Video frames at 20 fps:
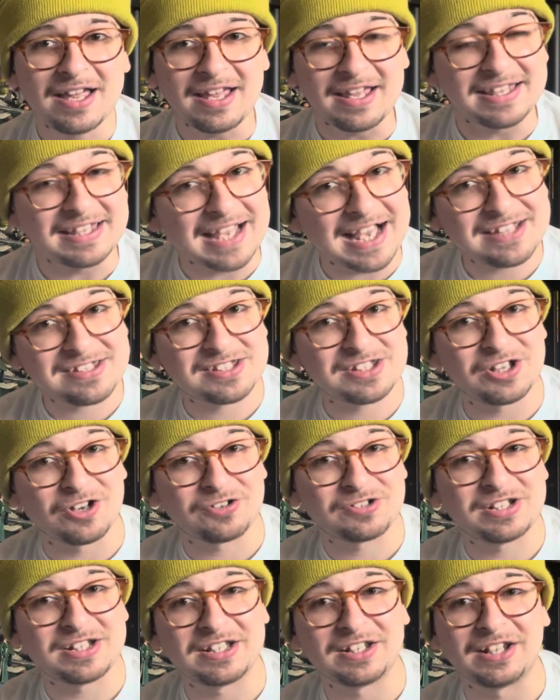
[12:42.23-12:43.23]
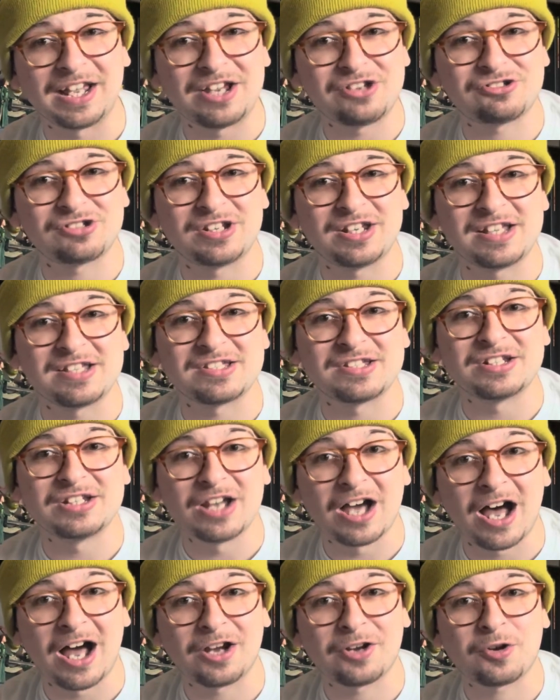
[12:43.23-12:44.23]
Yes, the articulation is
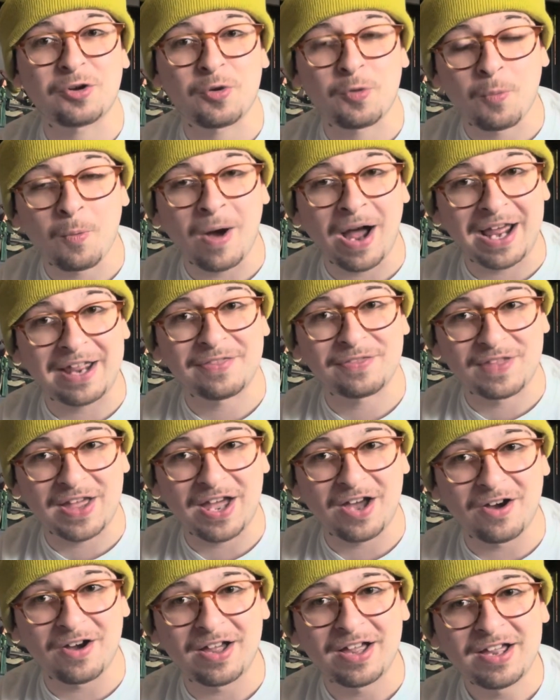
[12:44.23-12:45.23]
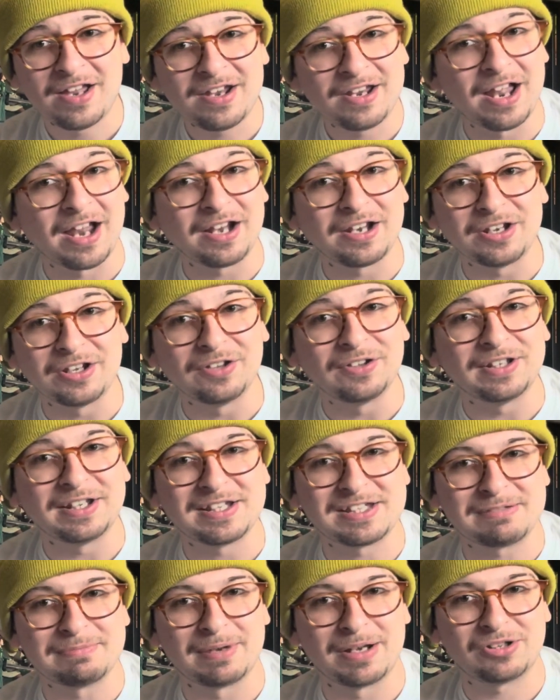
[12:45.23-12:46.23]
not quite there, not nearly
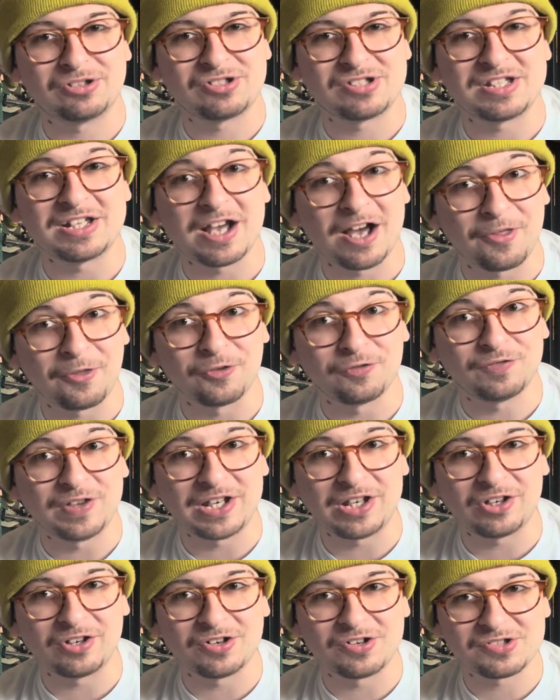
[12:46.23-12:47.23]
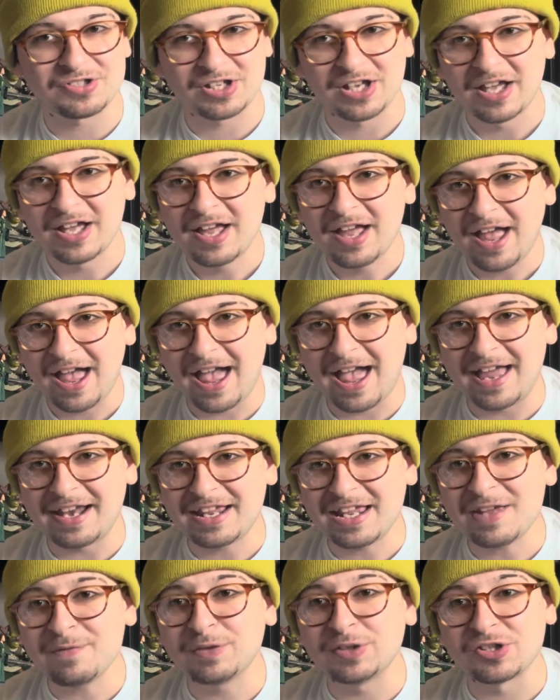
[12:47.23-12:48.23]
as much as the other figures, and
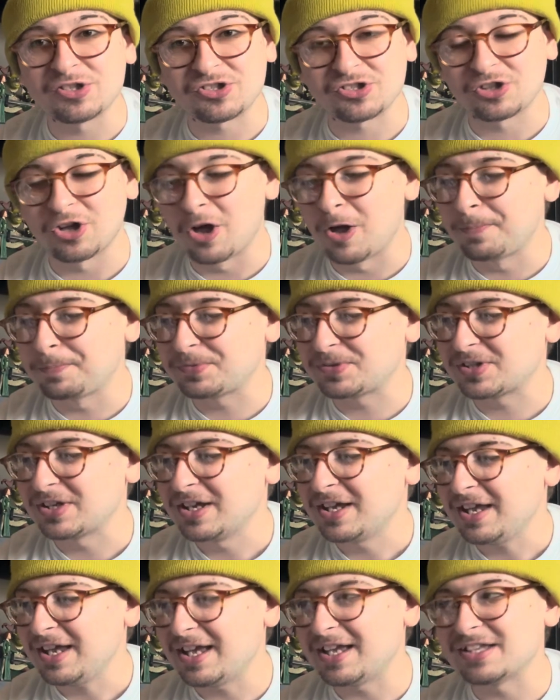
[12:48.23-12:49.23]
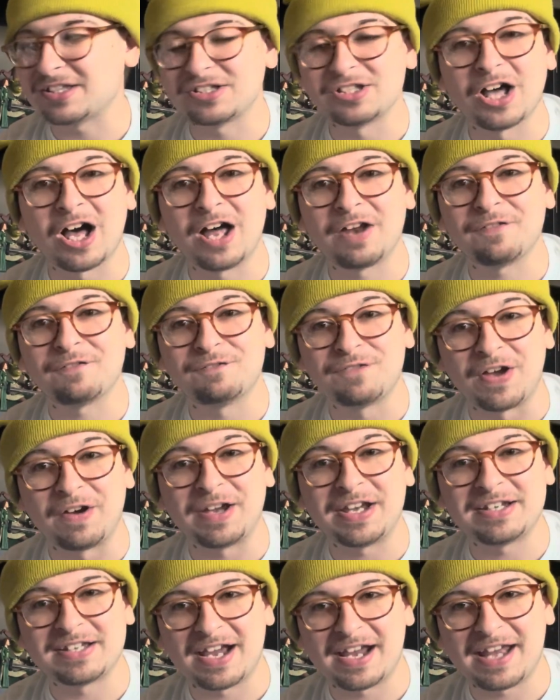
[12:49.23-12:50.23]
even the sculpt is not
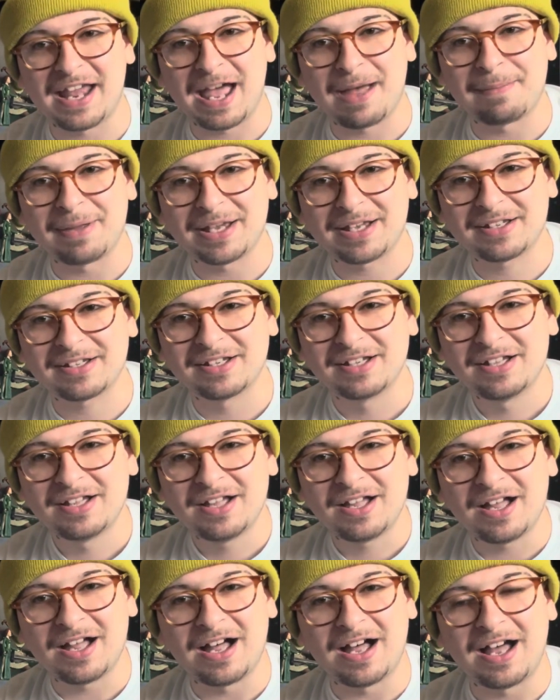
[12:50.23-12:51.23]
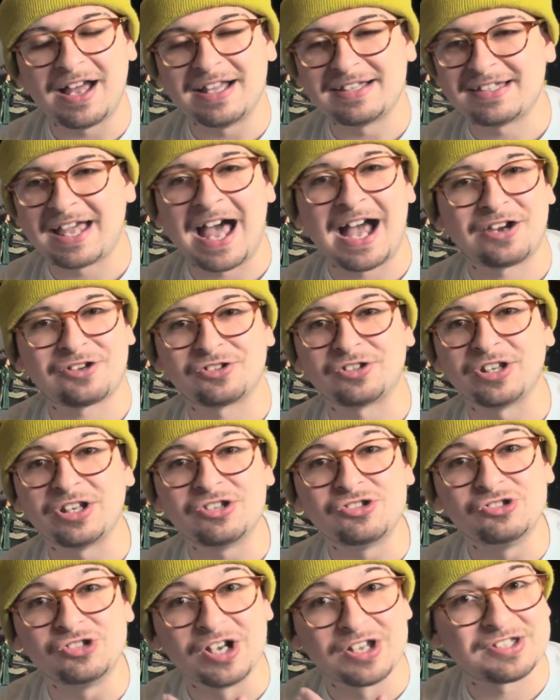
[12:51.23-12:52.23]
very dynamic. It's actually
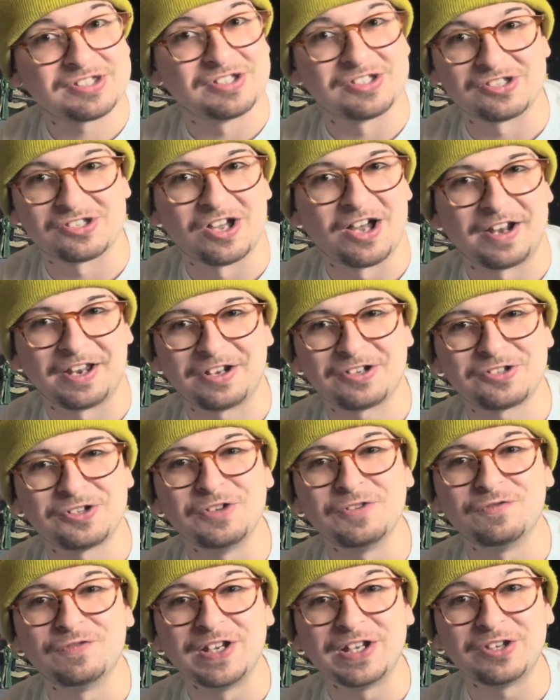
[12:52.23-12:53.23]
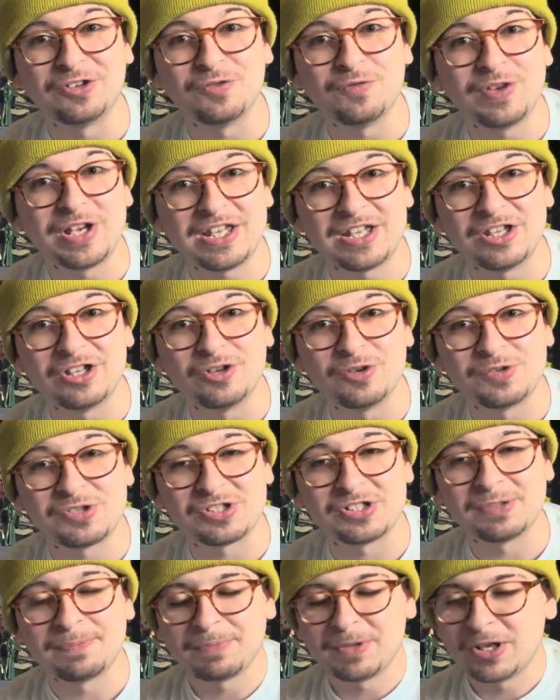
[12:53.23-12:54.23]
just the Sonic 2 figure
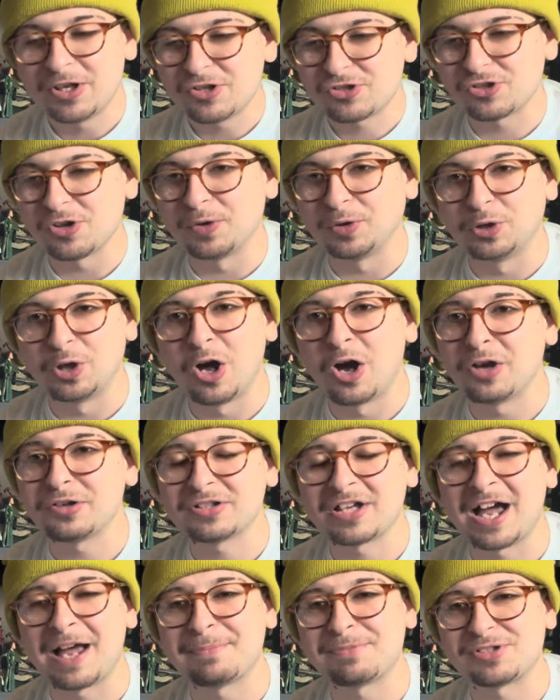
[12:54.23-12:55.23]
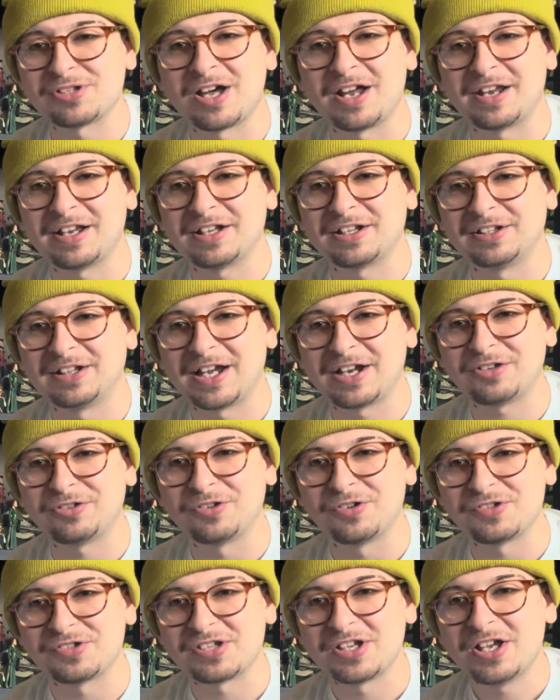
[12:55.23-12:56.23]
reused, so longtime Sonic
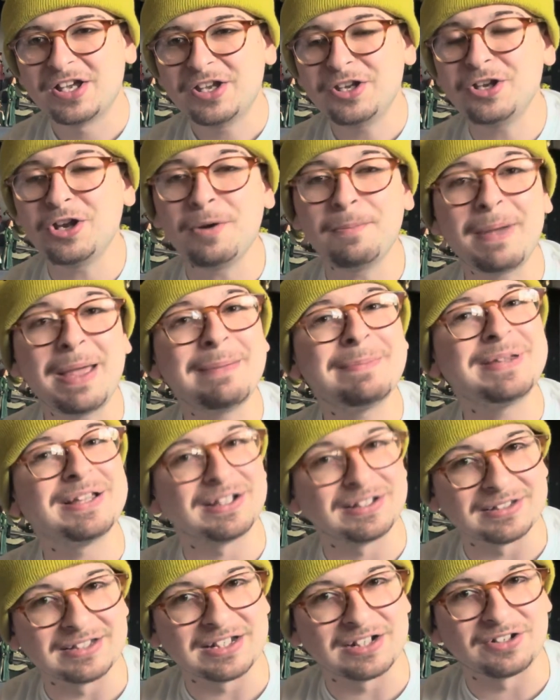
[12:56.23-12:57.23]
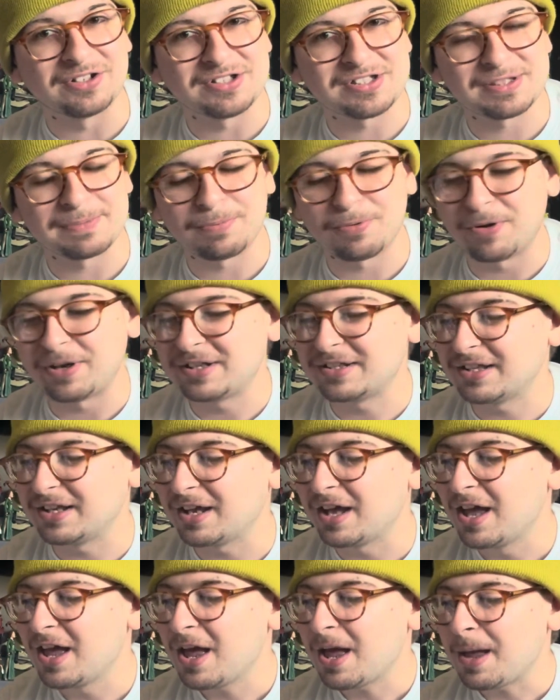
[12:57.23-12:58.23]
collectors, you know, may be a little
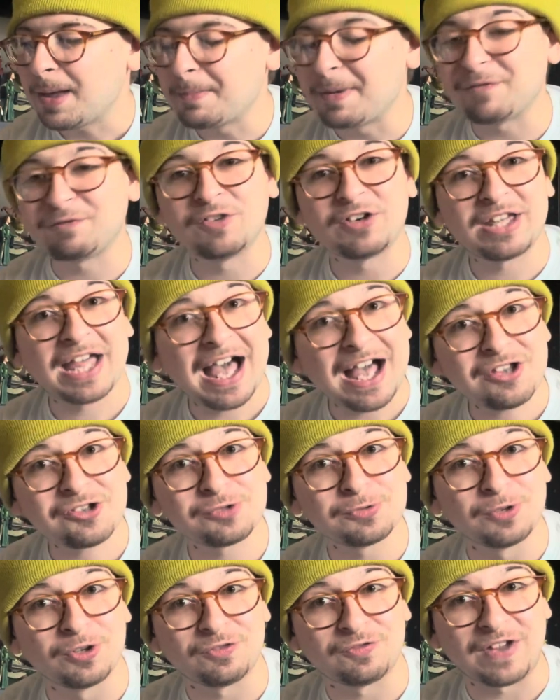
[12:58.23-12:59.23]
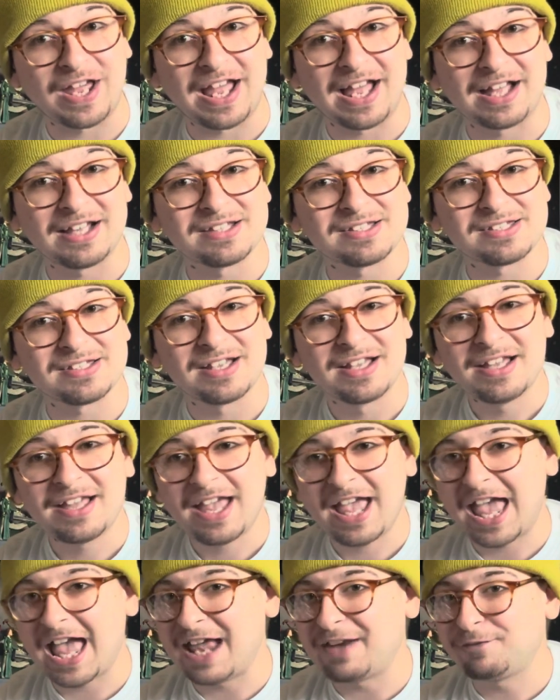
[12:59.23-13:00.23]
disappointed, but for casual fans,
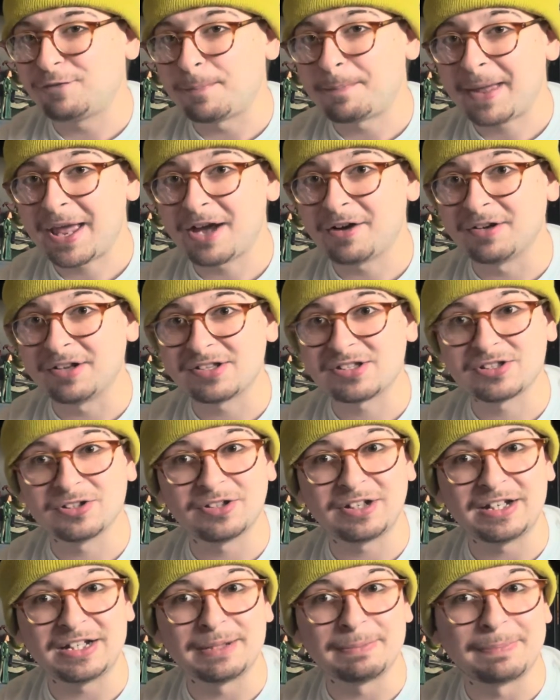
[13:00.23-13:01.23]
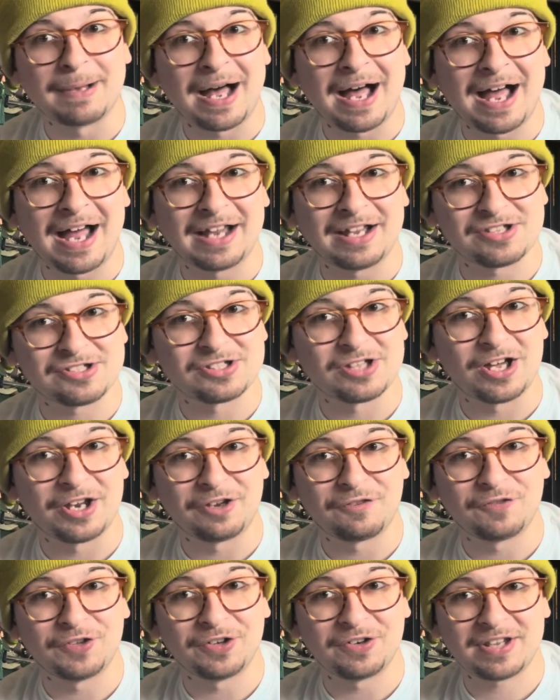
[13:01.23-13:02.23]
and for parents looking to buy a
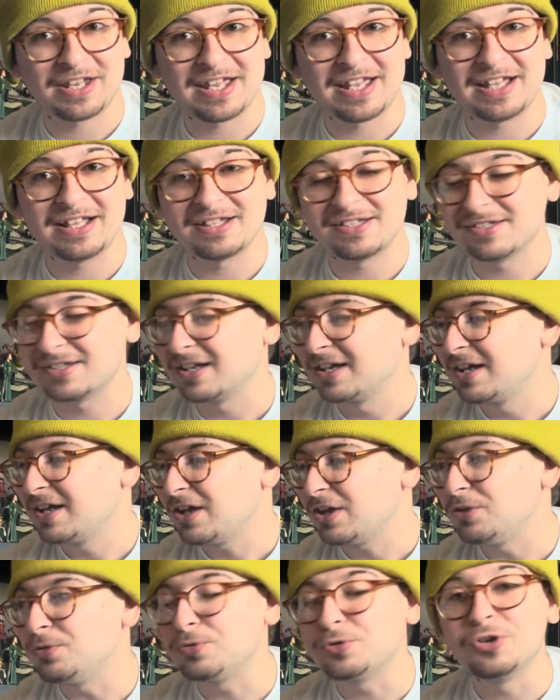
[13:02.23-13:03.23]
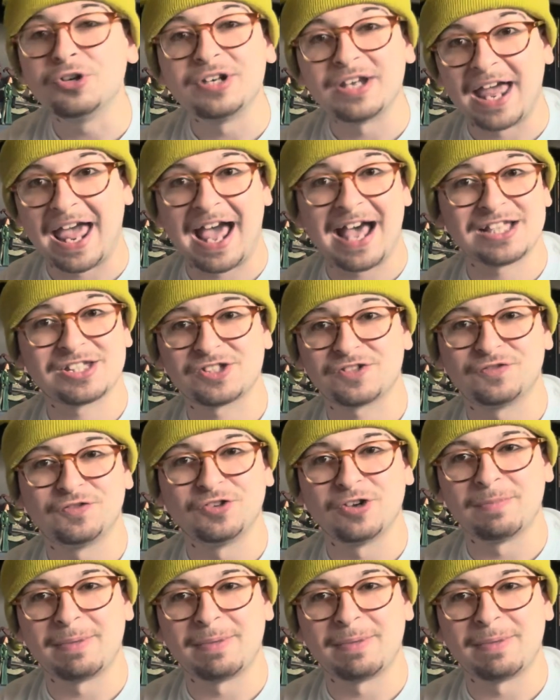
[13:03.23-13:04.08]
Sonic for their kids, you couldn't ask for a